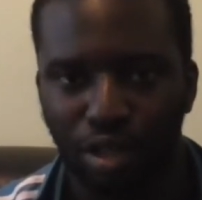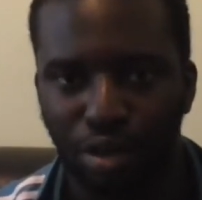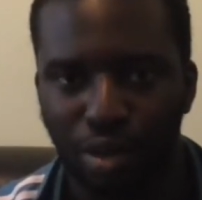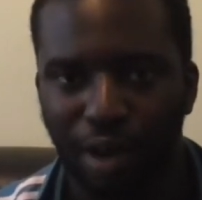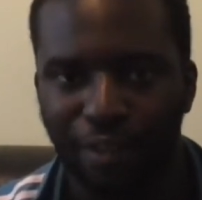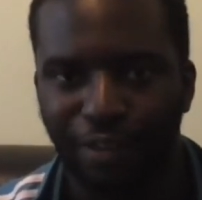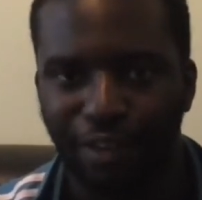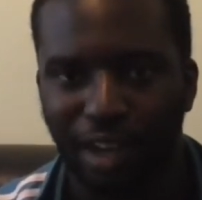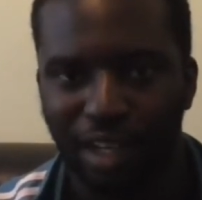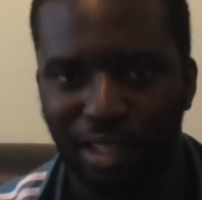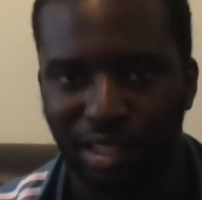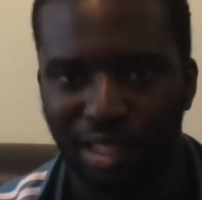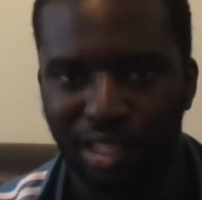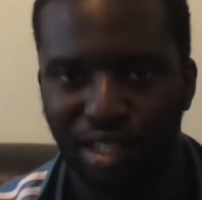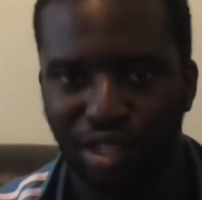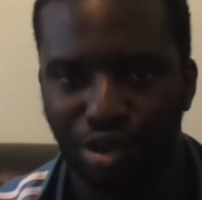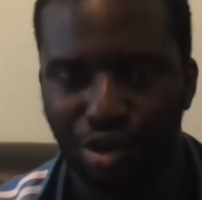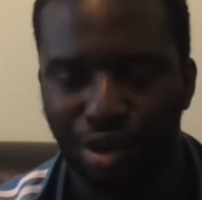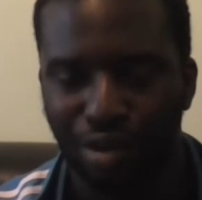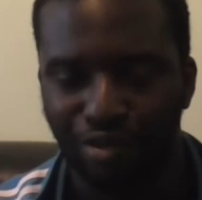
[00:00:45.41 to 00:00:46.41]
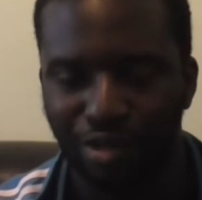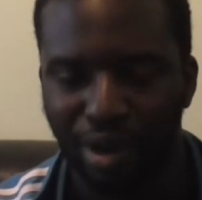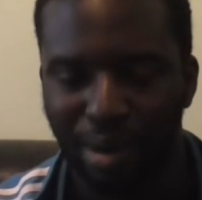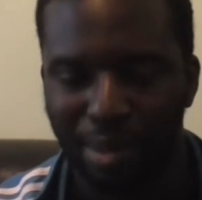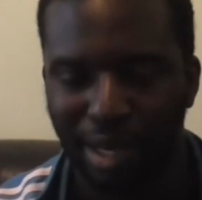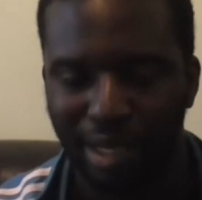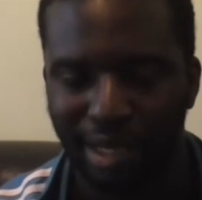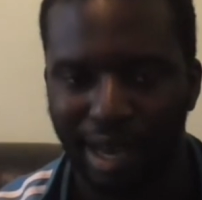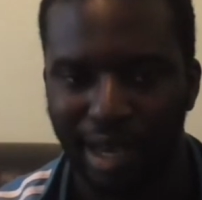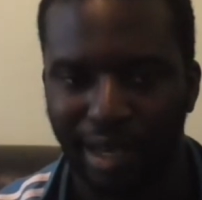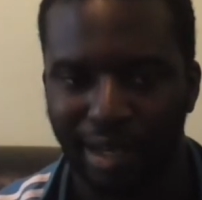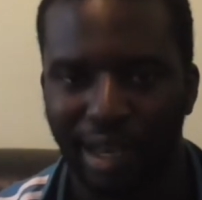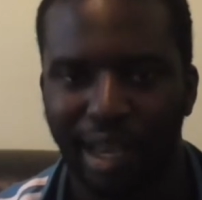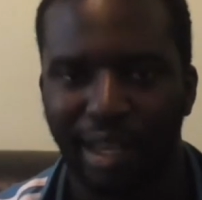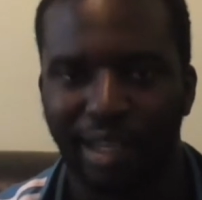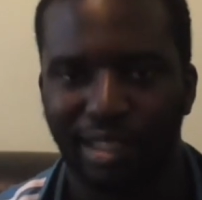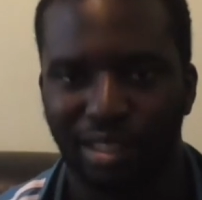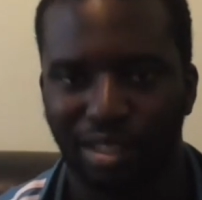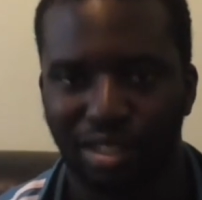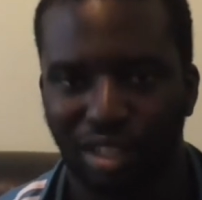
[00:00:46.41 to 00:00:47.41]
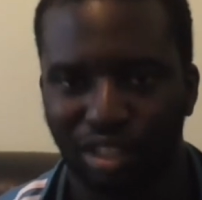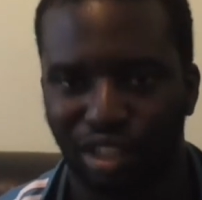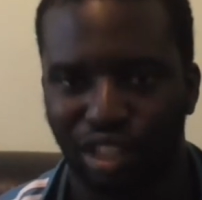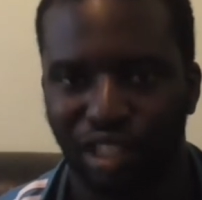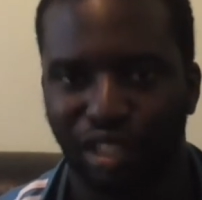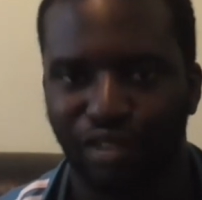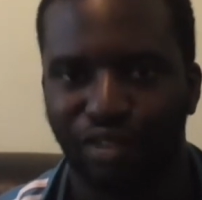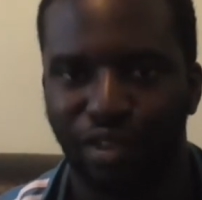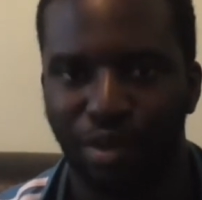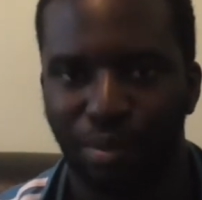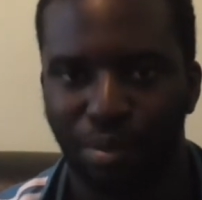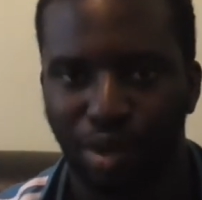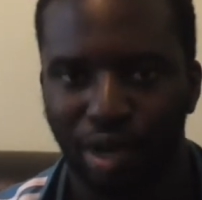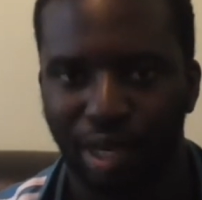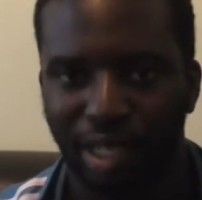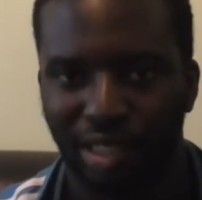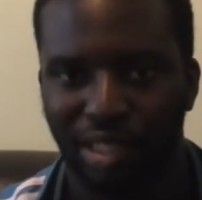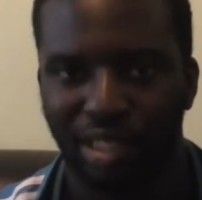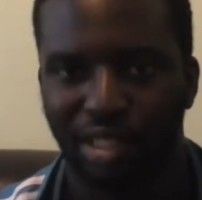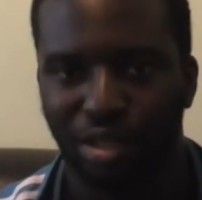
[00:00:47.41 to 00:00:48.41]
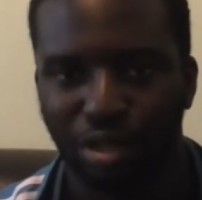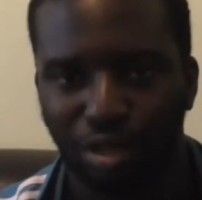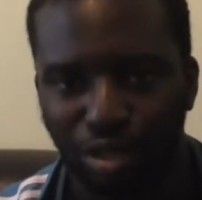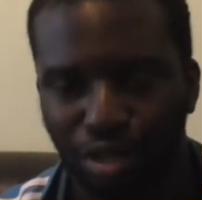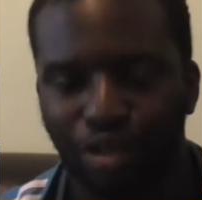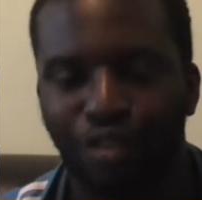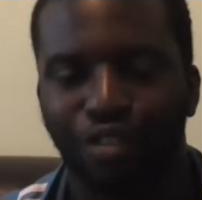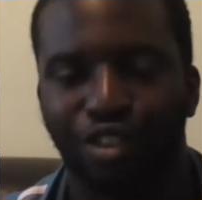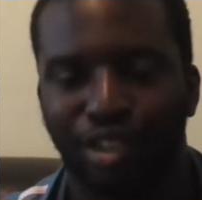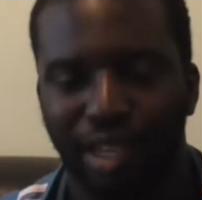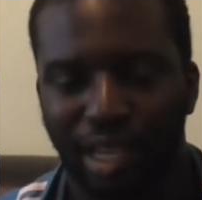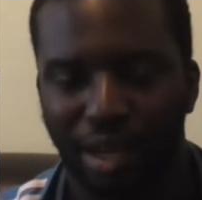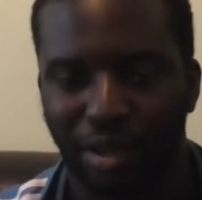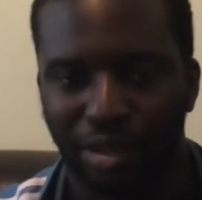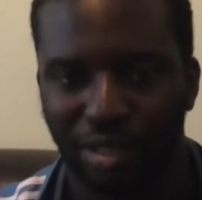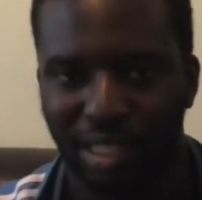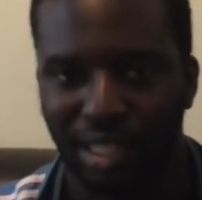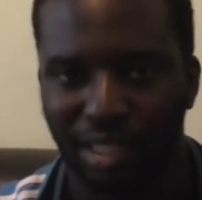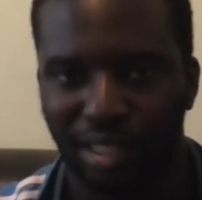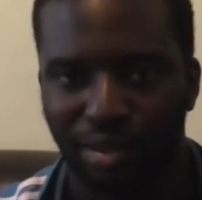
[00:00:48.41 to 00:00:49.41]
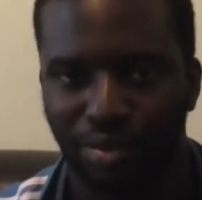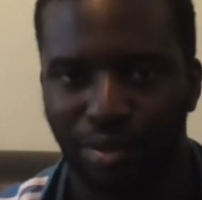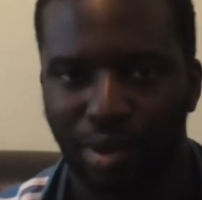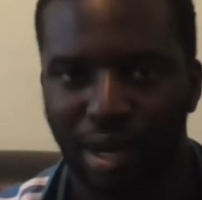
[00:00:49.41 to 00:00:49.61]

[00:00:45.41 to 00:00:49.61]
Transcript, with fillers: you are fasting during Ramadan and it's not just for boys it's also for girls as